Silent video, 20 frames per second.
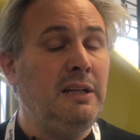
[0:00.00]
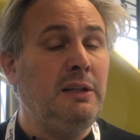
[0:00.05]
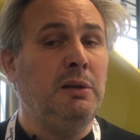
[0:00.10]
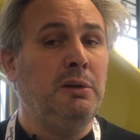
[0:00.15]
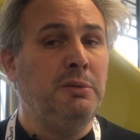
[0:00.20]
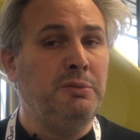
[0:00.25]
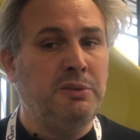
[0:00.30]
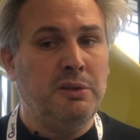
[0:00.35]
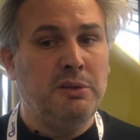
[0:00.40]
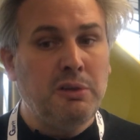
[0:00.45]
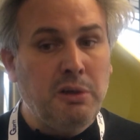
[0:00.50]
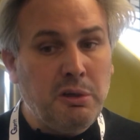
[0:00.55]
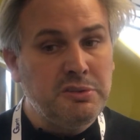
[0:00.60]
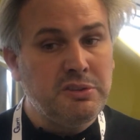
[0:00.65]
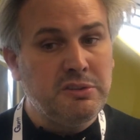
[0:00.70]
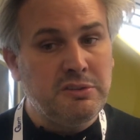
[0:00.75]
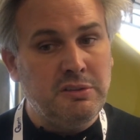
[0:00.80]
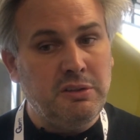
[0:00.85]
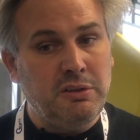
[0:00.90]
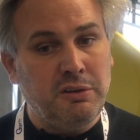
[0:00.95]
alone the
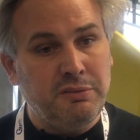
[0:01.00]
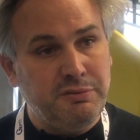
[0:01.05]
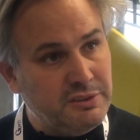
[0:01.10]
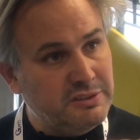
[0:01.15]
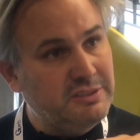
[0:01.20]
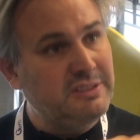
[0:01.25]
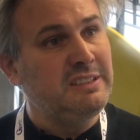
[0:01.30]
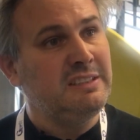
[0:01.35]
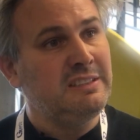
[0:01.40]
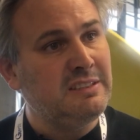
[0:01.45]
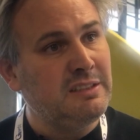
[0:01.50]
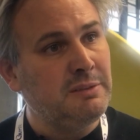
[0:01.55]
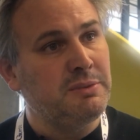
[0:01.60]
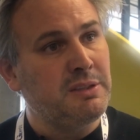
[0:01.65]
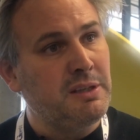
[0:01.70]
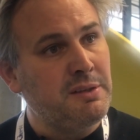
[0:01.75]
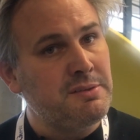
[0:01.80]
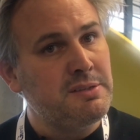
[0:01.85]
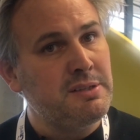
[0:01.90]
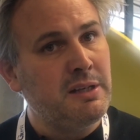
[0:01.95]
cost of the systems
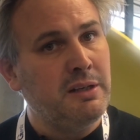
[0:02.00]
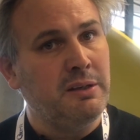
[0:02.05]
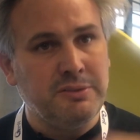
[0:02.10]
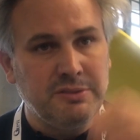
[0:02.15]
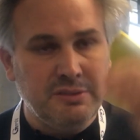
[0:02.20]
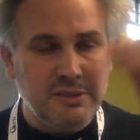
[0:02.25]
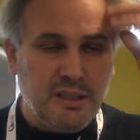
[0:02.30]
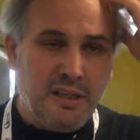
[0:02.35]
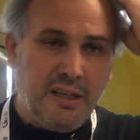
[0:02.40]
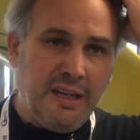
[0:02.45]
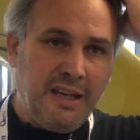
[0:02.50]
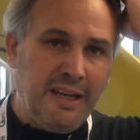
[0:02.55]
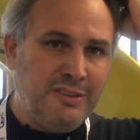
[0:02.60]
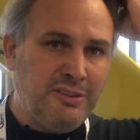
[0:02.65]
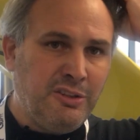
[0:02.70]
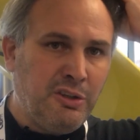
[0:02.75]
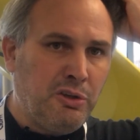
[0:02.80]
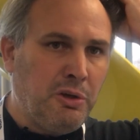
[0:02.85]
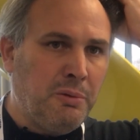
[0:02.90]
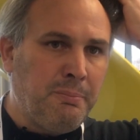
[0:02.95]
themselves, and
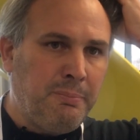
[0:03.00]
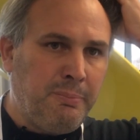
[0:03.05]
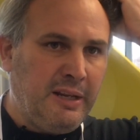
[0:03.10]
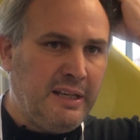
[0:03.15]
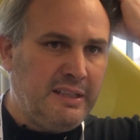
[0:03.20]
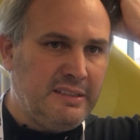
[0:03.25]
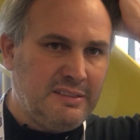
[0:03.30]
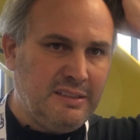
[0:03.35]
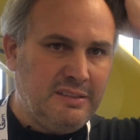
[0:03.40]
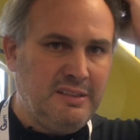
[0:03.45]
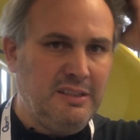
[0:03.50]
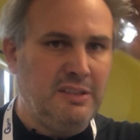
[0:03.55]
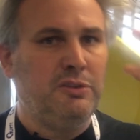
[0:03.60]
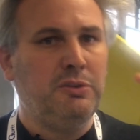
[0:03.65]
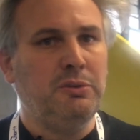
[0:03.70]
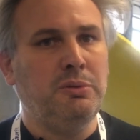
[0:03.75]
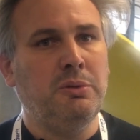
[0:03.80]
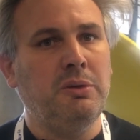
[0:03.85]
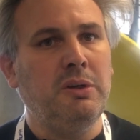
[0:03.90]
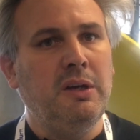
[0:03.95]
the complexity
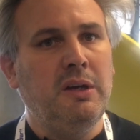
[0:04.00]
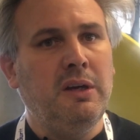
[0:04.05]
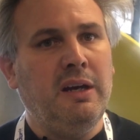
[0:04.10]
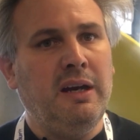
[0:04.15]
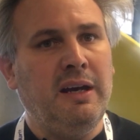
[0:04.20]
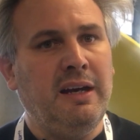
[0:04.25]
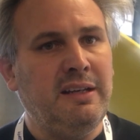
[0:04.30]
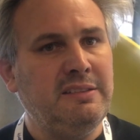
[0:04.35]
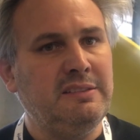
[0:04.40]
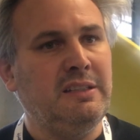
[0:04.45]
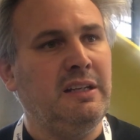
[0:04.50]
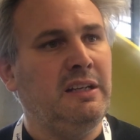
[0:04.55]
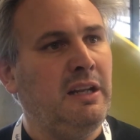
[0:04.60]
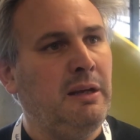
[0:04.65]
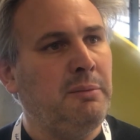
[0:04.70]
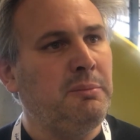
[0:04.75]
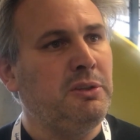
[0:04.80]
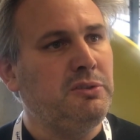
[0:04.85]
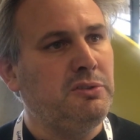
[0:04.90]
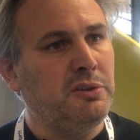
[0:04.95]
to ask an
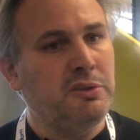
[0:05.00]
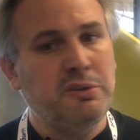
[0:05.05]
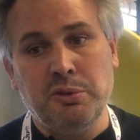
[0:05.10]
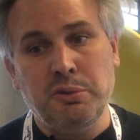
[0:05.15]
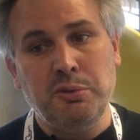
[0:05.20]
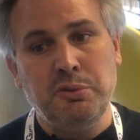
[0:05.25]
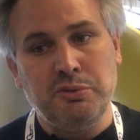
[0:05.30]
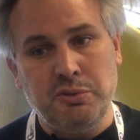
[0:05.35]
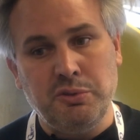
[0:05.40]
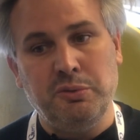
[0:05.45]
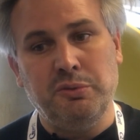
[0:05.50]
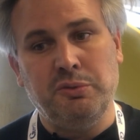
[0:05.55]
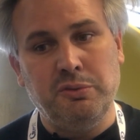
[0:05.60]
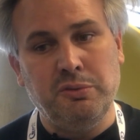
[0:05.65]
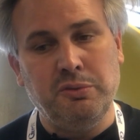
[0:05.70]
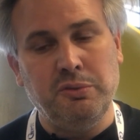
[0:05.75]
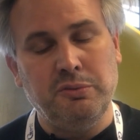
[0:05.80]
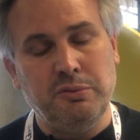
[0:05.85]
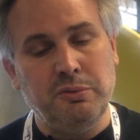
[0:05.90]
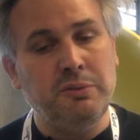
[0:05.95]
amateur crew
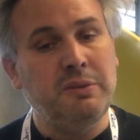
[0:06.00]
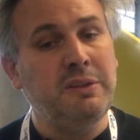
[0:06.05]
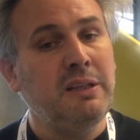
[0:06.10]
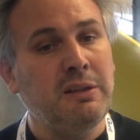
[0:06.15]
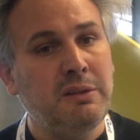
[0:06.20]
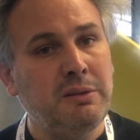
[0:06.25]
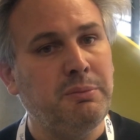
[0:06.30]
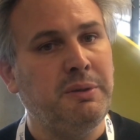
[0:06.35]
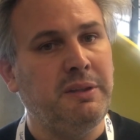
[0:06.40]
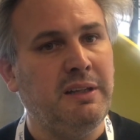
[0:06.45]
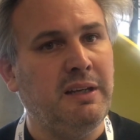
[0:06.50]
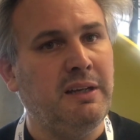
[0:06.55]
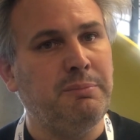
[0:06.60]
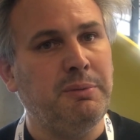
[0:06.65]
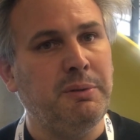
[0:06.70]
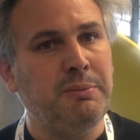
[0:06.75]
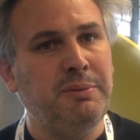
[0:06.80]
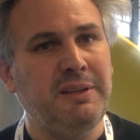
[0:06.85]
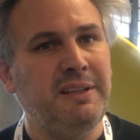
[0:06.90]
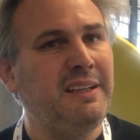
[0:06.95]
to deal with that
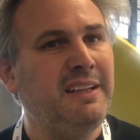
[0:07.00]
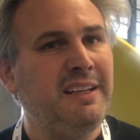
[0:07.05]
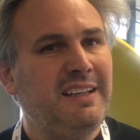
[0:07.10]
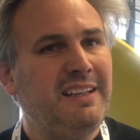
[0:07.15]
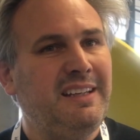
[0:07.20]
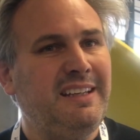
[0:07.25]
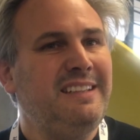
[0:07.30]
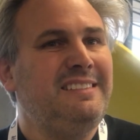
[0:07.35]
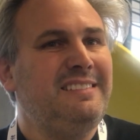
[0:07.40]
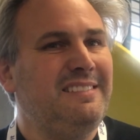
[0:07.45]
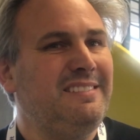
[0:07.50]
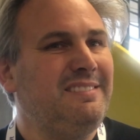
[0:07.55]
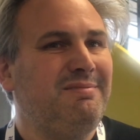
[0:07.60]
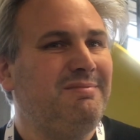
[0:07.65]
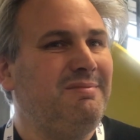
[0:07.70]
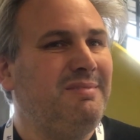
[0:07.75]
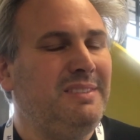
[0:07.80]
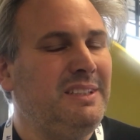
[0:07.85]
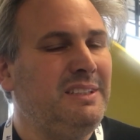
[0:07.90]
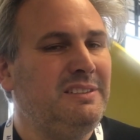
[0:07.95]
properly, it's
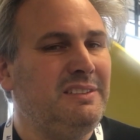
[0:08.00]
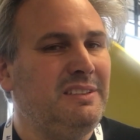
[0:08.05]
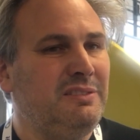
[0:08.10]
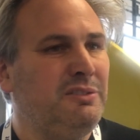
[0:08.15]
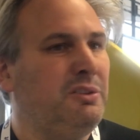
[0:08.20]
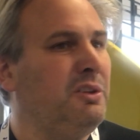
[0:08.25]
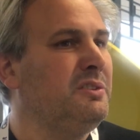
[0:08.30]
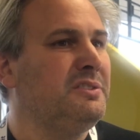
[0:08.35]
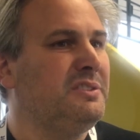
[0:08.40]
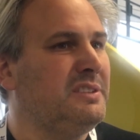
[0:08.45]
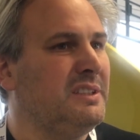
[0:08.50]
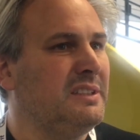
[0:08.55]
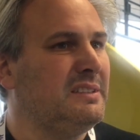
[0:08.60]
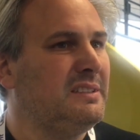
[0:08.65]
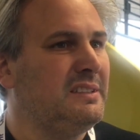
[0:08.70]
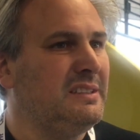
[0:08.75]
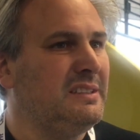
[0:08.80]
nonsense.